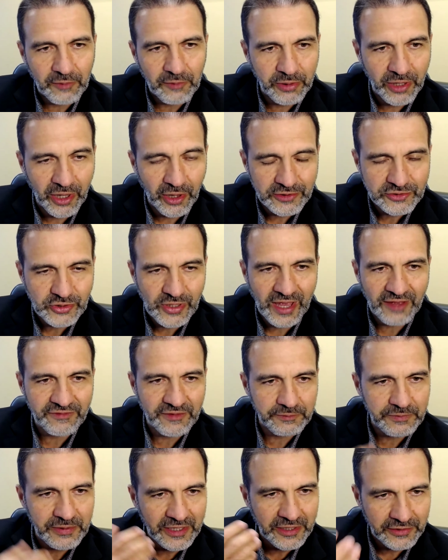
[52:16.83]
but also
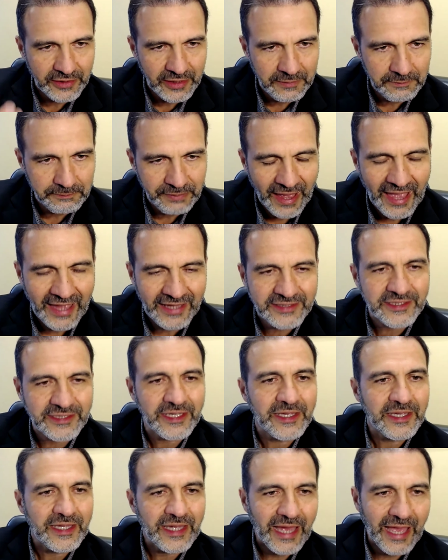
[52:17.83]
have a bigger impact
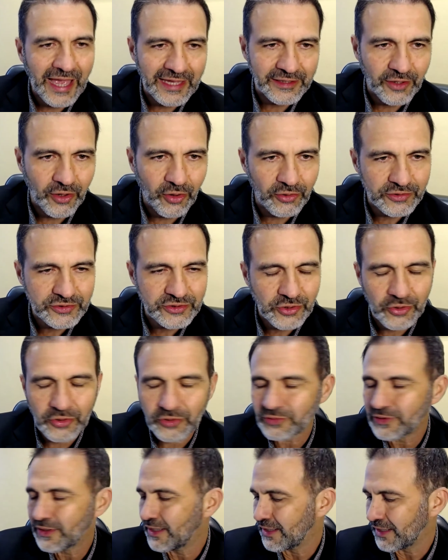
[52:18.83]
and
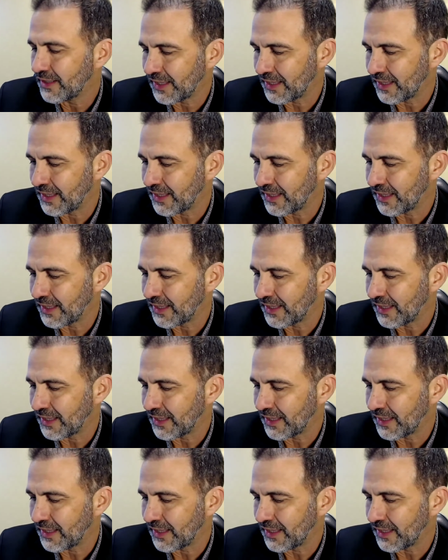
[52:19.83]
also